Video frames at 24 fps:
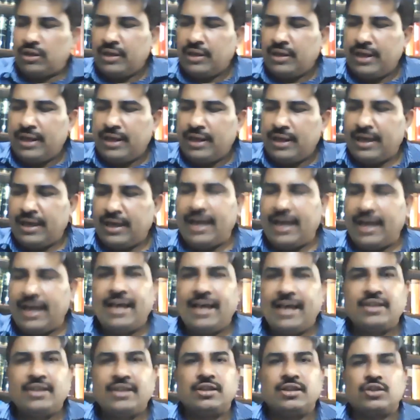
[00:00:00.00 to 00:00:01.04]
And
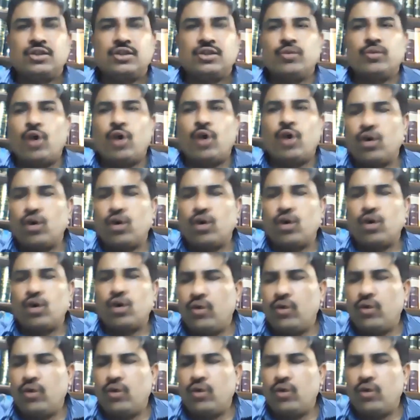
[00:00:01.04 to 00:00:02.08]
tomorrow we have
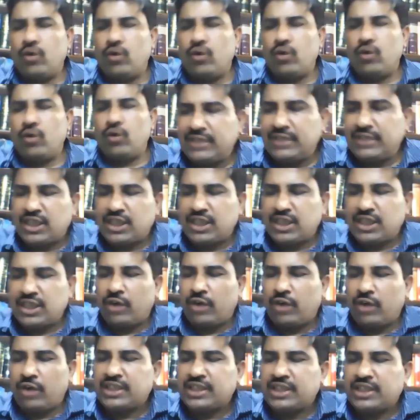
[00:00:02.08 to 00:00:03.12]
a session on risk
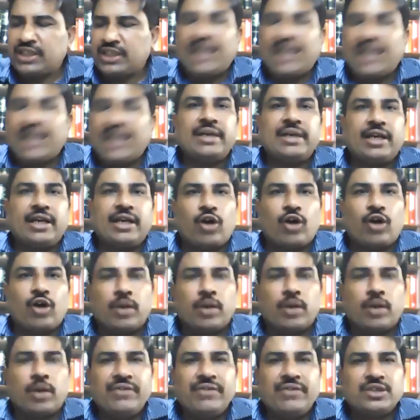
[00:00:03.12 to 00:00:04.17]
management and economy,
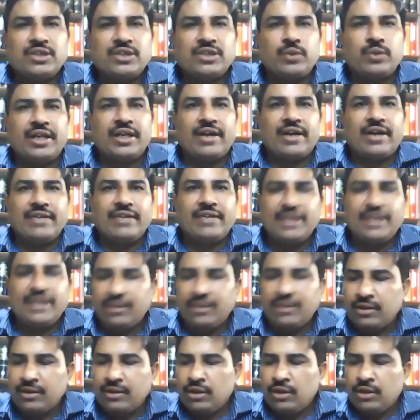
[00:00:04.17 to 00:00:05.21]
which is very relevant.
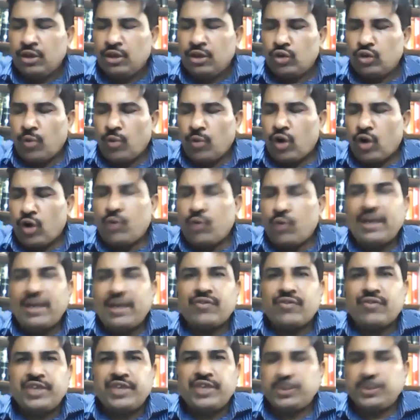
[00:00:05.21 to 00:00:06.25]
Tomorrow we have
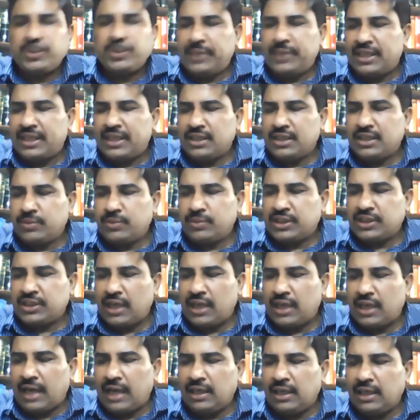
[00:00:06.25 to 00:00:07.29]
three speakers: Mr.
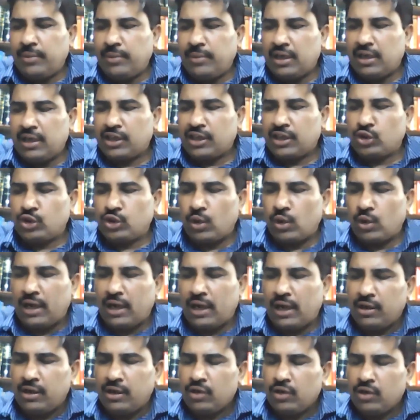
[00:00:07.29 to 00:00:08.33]
Anil
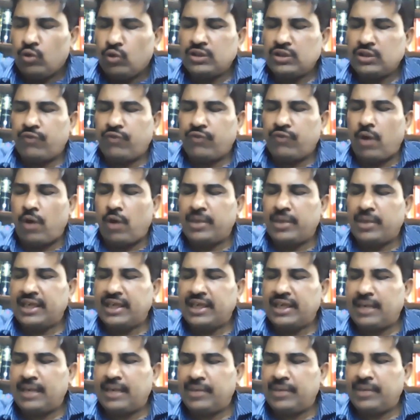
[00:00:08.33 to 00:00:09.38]
Kishora, who is a former
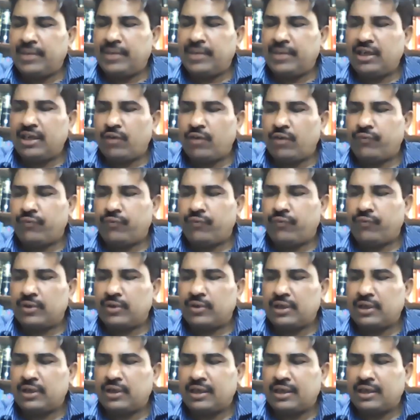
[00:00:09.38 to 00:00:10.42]
DMD
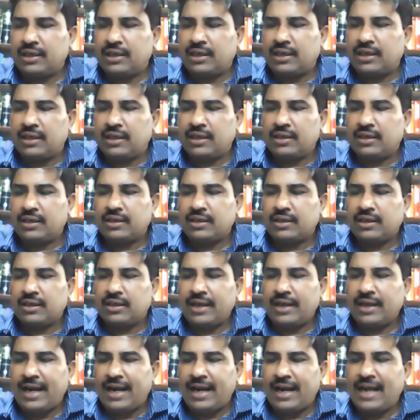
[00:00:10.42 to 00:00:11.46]
of
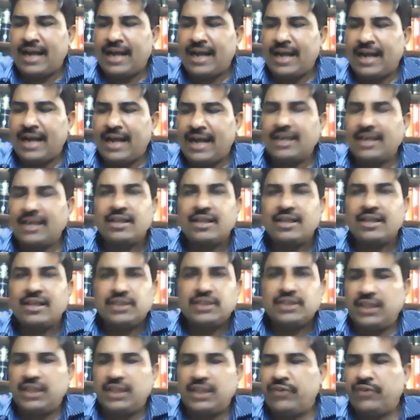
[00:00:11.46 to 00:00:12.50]
and Chief
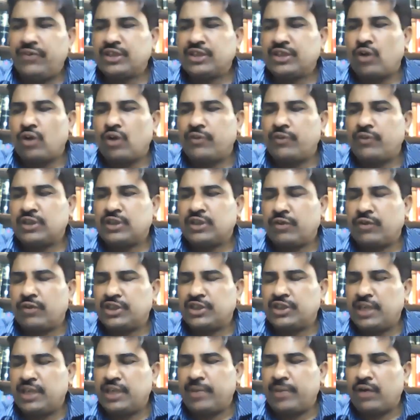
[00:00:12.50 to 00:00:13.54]
Risk Officer of the State
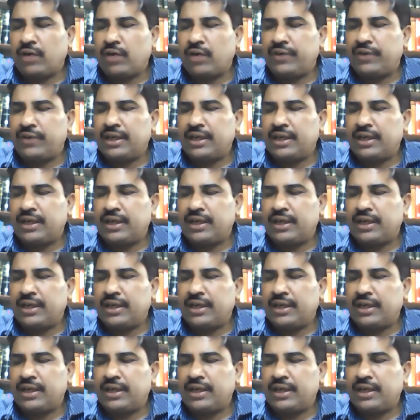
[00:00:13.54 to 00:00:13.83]
Bank of India;